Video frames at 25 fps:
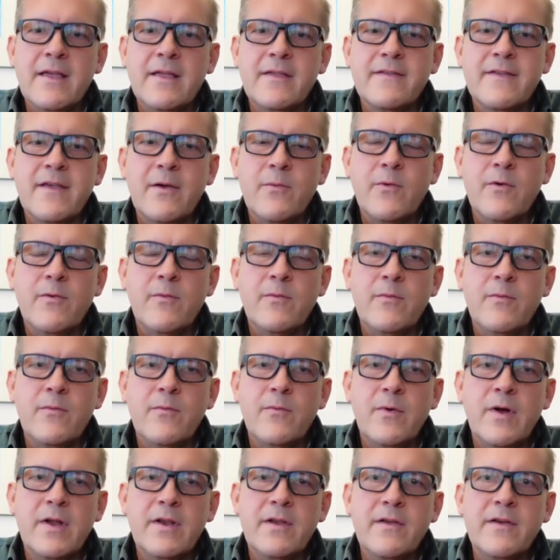say, well,
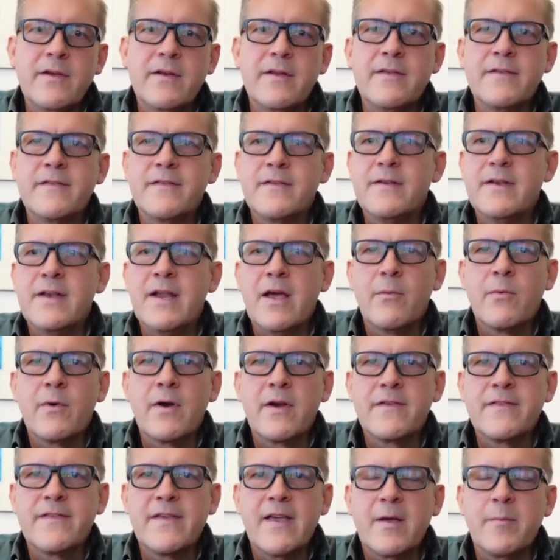what good does
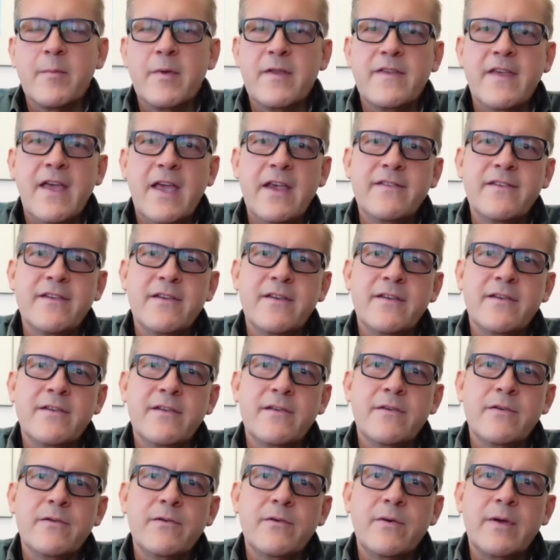network segmentation
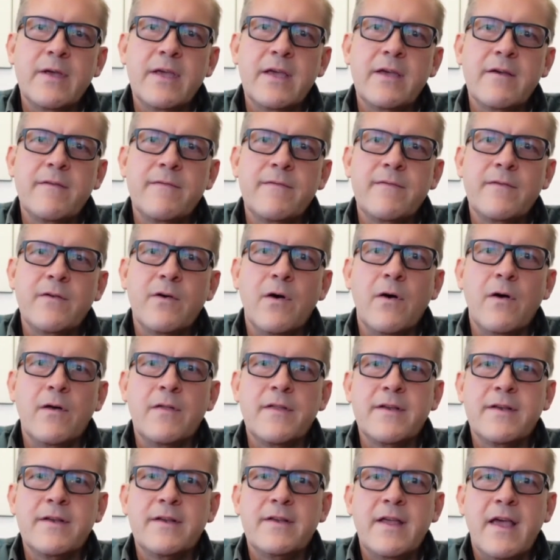do if all
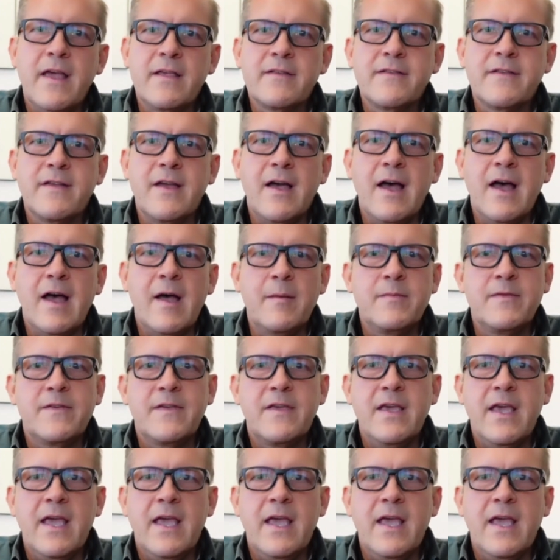the desktops